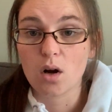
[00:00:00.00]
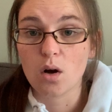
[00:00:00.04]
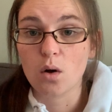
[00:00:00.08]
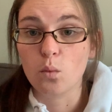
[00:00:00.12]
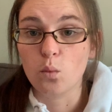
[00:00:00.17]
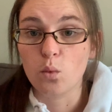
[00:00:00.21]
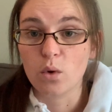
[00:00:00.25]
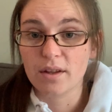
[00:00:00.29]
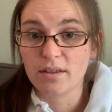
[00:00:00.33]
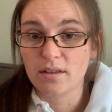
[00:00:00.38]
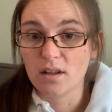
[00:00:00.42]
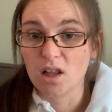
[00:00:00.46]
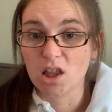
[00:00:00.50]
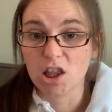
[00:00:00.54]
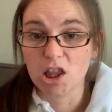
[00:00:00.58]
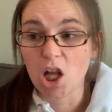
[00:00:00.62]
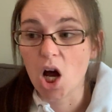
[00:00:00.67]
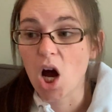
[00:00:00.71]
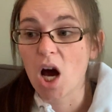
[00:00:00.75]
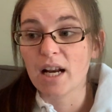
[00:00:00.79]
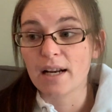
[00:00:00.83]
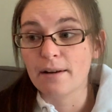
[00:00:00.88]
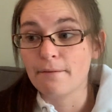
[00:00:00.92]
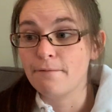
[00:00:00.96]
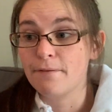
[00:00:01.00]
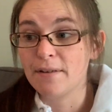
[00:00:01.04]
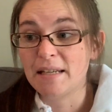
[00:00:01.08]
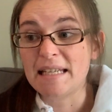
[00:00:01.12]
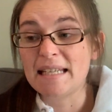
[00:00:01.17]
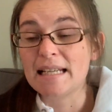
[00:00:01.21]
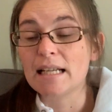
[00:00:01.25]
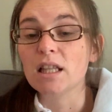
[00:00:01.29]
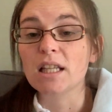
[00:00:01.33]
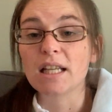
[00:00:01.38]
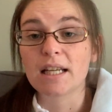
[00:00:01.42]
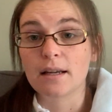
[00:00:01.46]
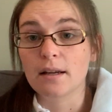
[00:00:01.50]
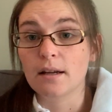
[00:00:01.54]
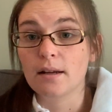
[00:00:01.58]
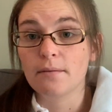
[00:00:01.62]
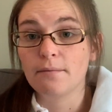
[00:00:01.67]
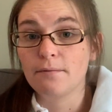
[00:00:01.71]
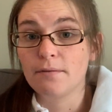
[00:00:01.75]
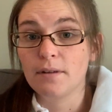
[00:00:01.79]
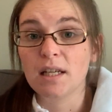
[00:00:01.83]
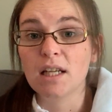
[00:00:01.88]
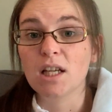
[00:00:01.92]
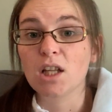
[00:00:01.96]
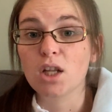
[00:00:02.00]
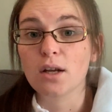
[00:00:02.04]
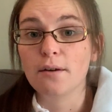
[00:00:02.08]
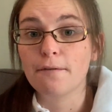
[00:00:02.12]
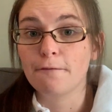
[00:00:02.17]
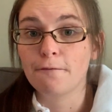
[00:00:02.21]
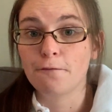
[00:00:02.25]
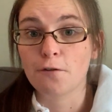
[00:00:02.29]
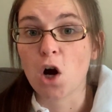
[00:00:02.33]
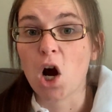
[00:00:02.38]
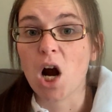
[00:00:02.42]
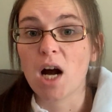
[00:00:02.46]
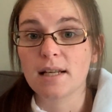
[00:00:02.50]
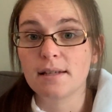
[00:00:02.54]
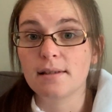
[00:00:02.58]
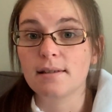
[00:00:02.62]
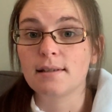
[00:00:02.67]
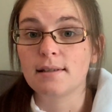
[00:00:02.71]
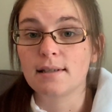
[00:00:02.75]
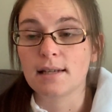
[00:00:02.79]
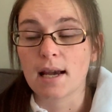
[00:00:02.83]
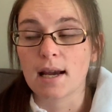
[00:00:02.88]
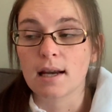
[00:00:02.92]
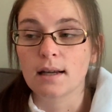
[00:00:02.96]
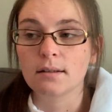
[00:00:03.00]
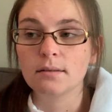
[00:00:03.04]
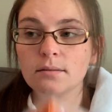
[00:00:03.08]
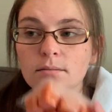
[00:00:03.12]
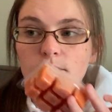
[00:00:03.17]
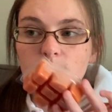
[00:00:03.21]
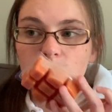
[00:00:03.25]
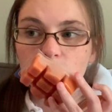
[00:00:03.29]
with a lot of vanilla frosting